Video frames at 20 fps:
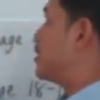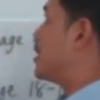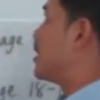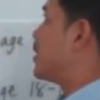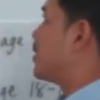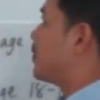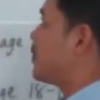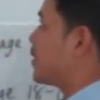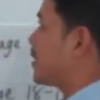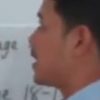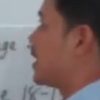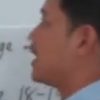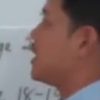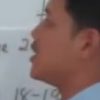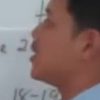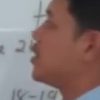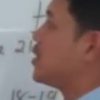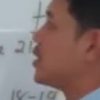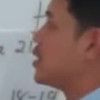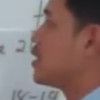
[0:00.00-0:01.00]

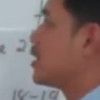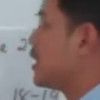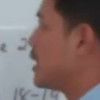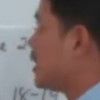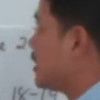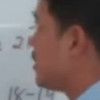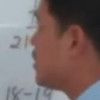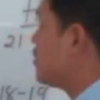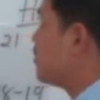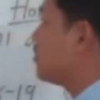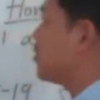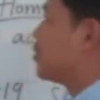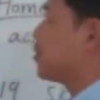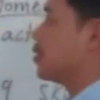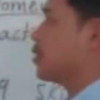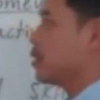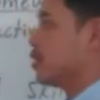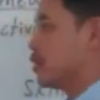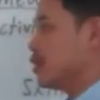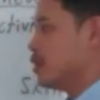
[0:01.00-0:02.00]
identification keys.
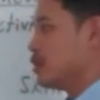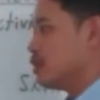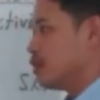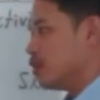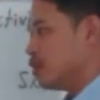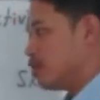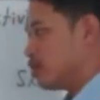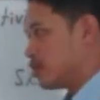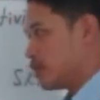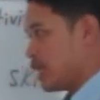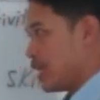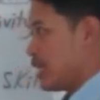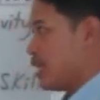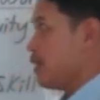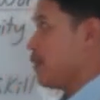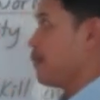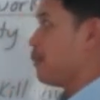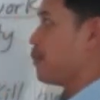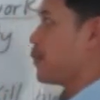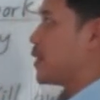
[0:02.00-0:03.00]

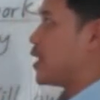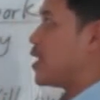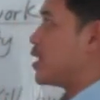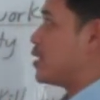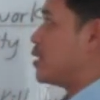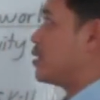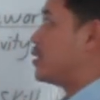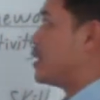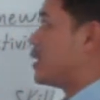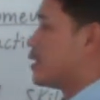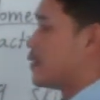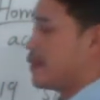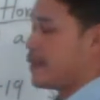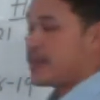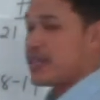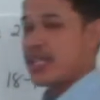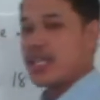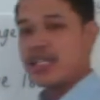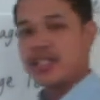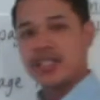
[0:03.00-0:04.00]
Okay, and
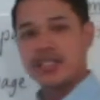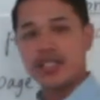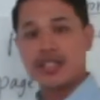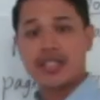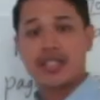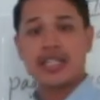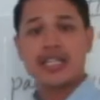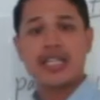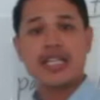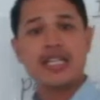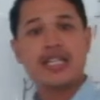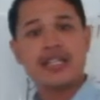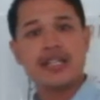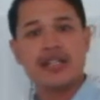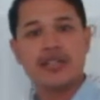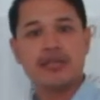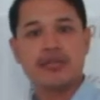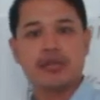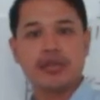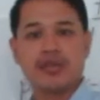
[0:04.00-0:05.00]
identification key
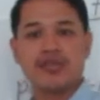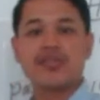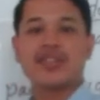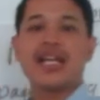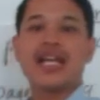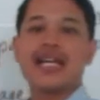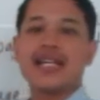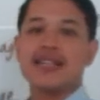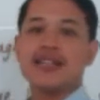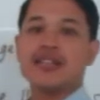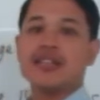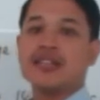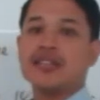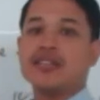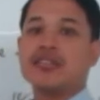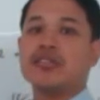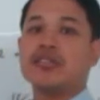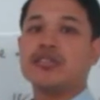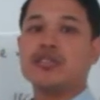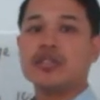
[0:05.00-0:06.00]
is what
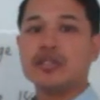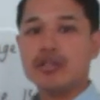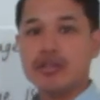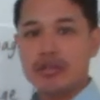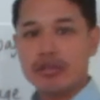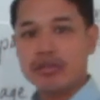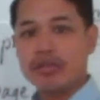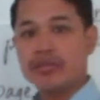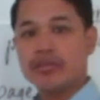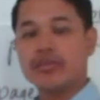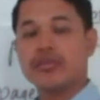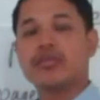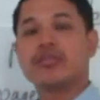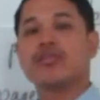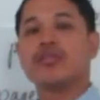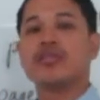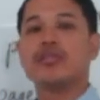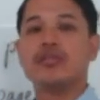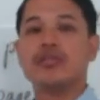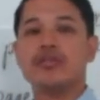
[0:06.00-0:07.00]
scientists use
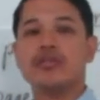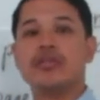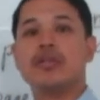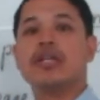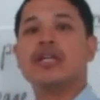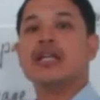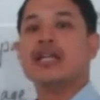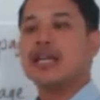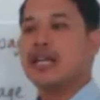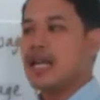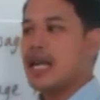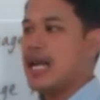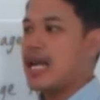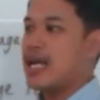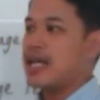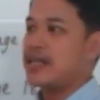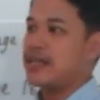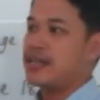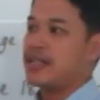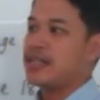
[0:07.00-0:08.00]
to
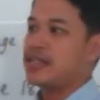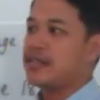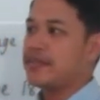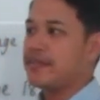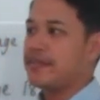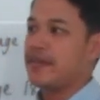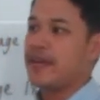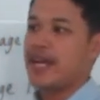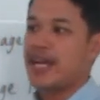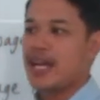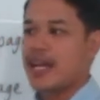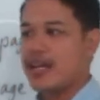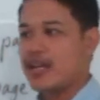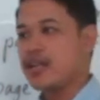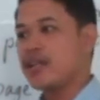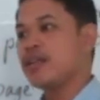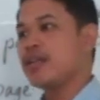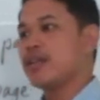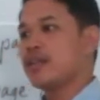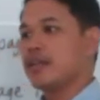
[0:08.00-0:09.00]

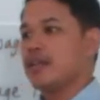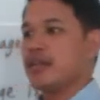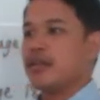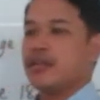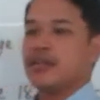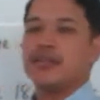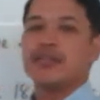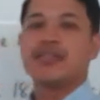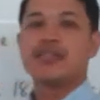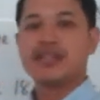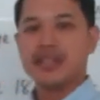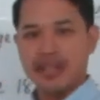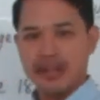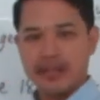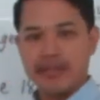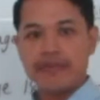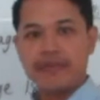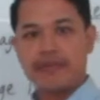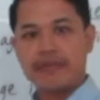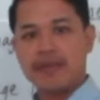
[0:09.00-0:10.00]
identify
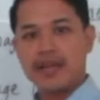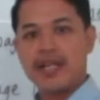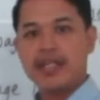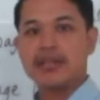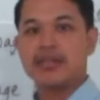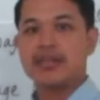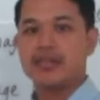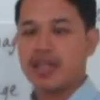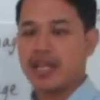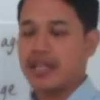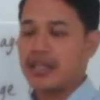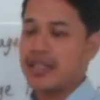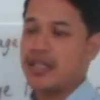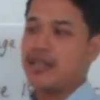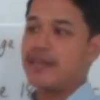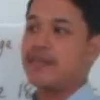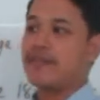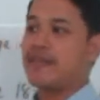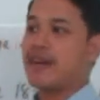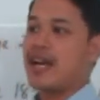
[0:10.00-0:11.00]
stuff, right? To
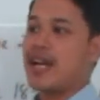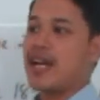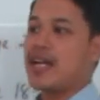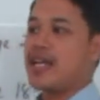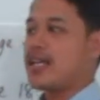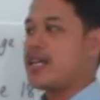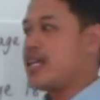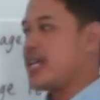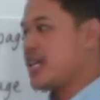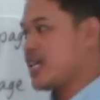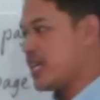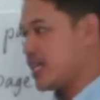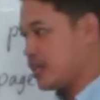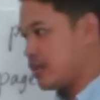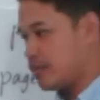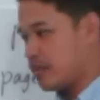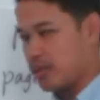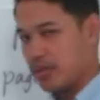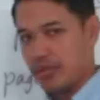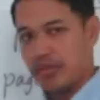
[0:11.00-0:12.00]
identify
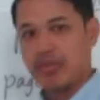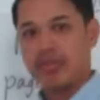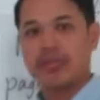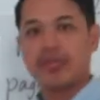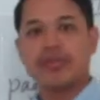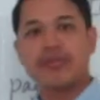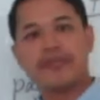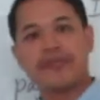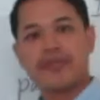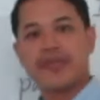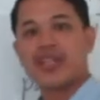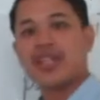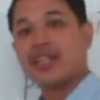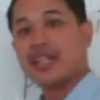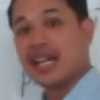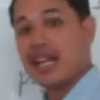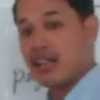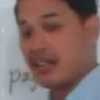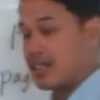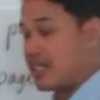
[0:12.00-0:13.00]
animals in
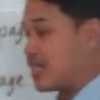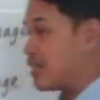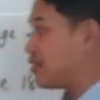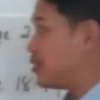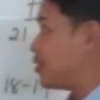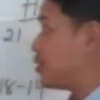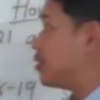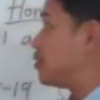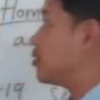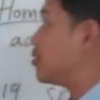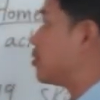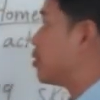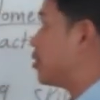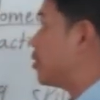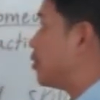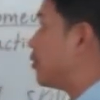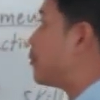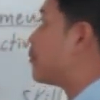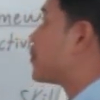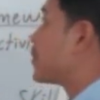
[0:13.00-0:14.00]
our lesson.
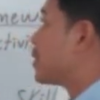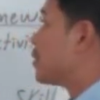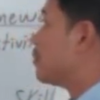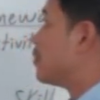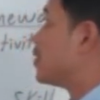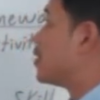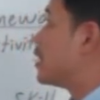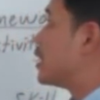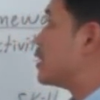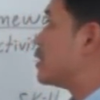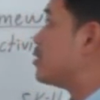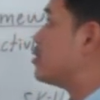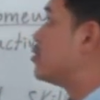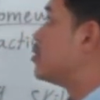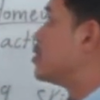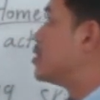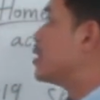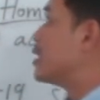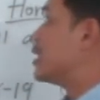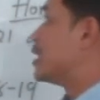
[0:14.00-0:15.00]
So we are
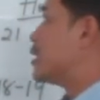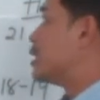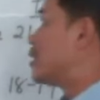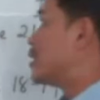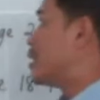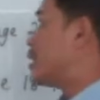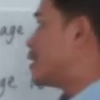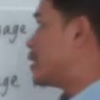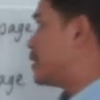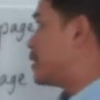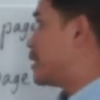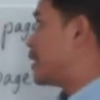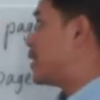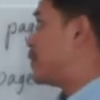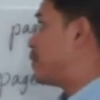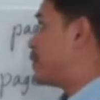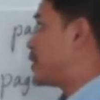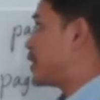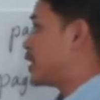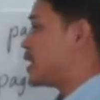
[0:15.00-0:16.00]
using an
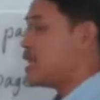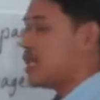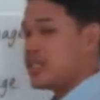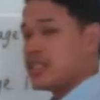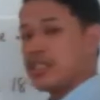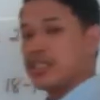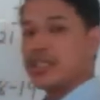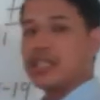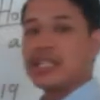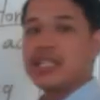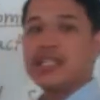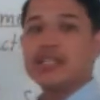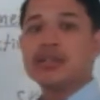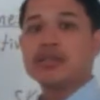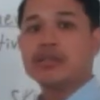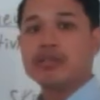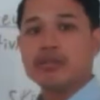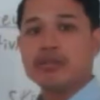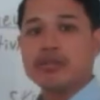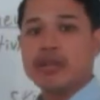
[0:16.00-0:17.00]
identification key
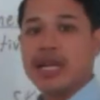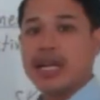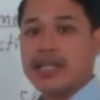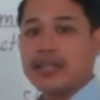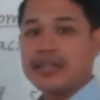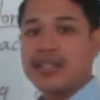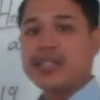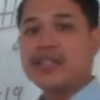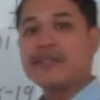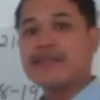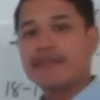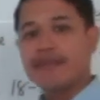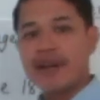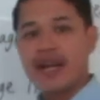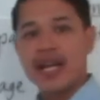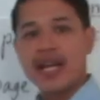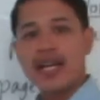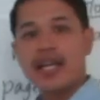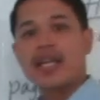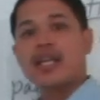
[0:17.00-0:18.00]
to
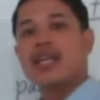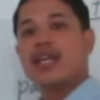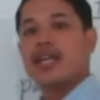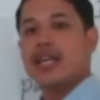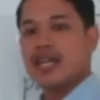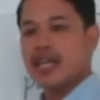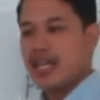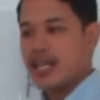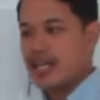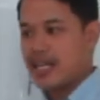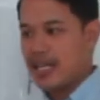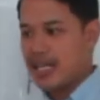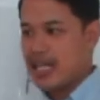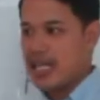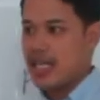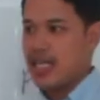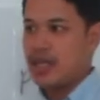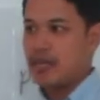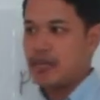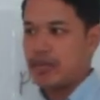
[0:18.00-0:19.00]
identify an
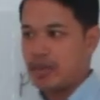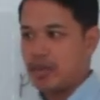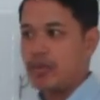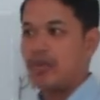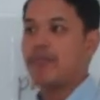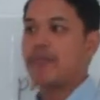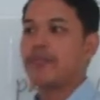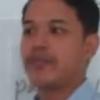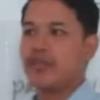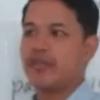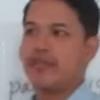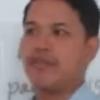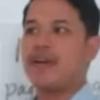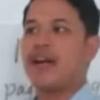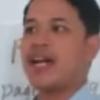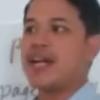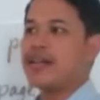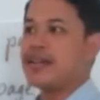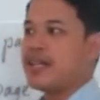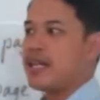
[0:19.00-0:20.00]
animal, to
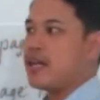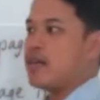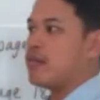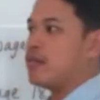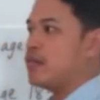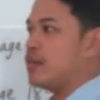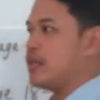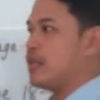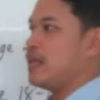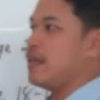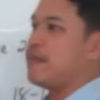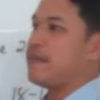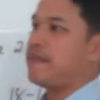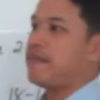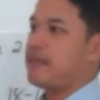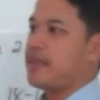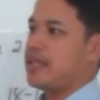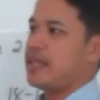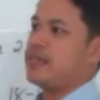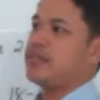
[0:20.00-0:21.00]
find out
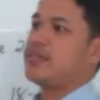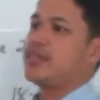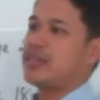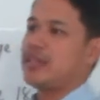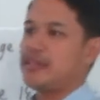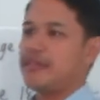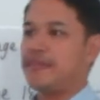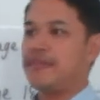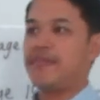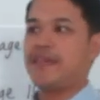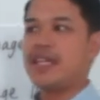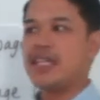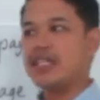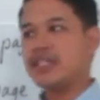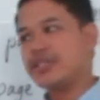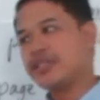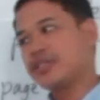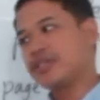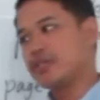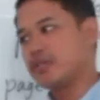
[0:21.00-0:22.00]
if it's a
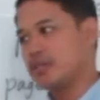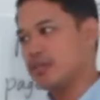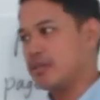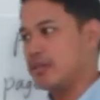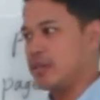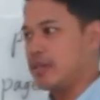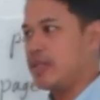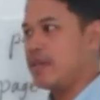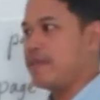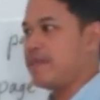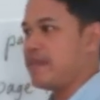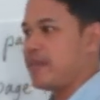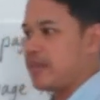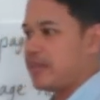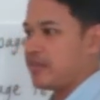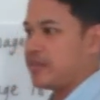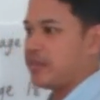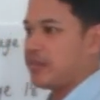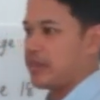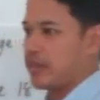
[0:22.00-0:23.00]
fish or if
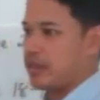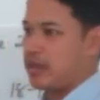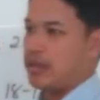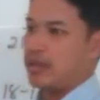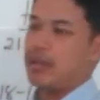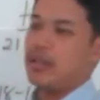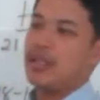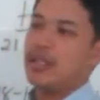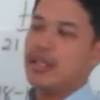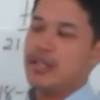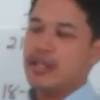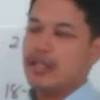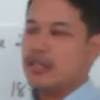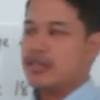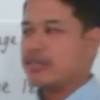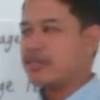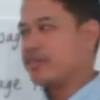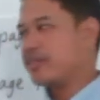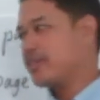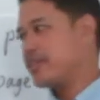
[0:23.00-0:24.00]
it's
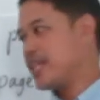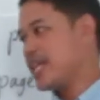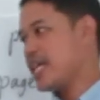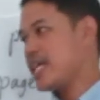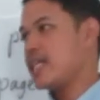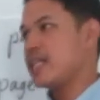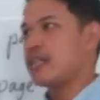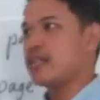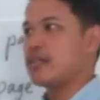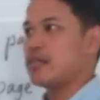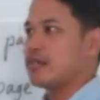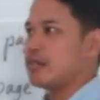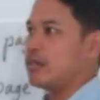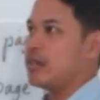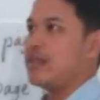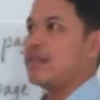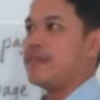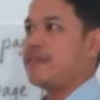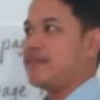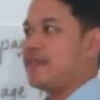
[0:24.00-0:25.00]
snake
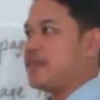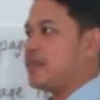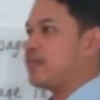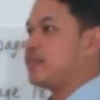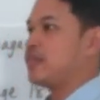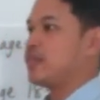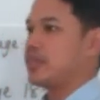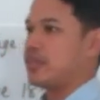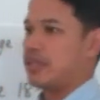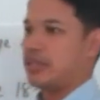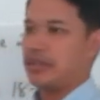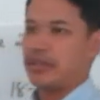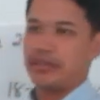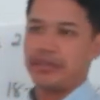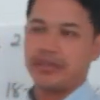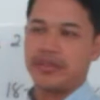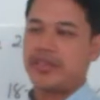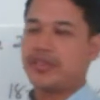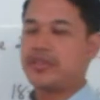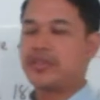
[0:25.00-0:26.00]
or if it's a
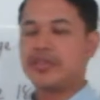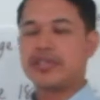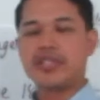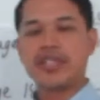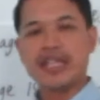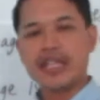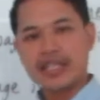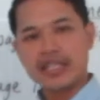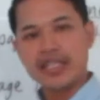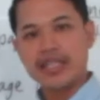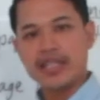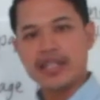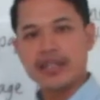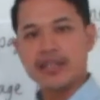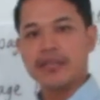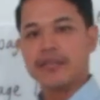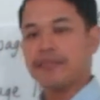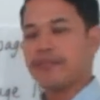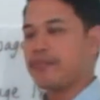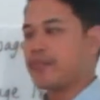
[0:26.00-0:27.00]

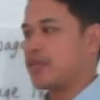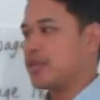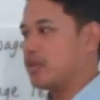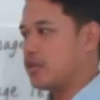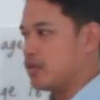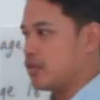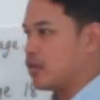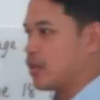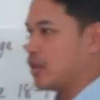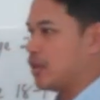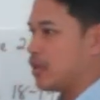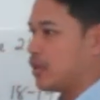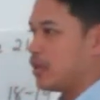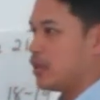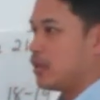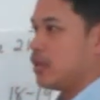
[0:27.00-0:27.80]
chicken or